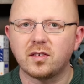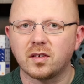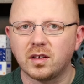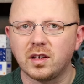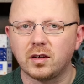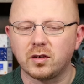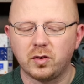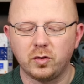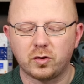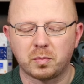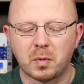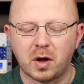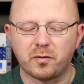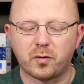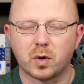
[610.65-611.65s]
is a little too
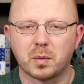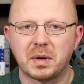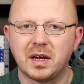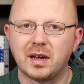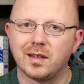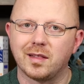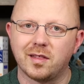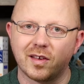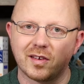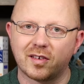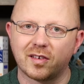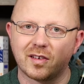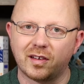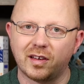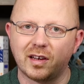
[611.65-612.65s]
small for me. This
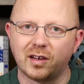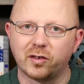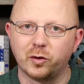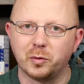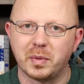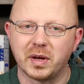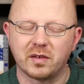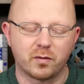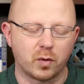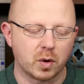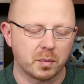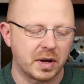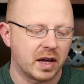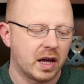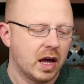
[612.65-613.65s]
is a little too big for
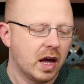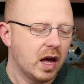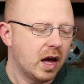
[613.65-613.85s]
me.